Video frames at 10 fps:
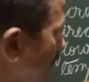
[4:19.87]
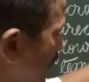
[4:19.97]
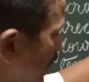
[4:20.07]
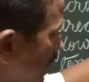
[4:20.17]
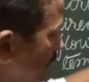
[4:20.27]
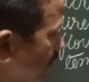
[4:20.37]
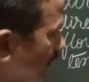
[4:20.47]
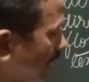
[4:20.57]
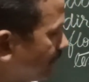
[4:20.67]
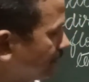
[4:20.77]
I have
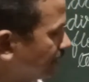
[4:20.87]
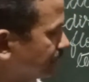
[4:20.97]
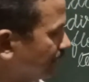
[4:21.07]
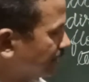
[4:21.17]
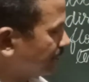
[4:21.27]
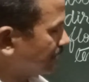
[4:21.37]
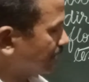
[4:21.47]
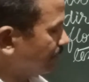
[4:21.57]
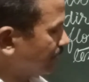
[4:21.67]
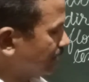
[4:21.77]
derived this mathematical
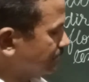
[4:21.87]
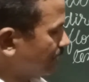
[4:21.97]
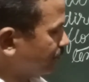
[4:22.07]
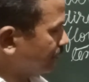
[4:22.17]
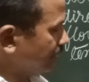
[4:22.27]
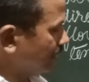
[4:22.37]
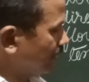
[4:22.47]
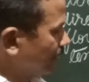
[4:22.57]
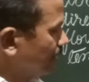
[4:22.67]
implication up to here.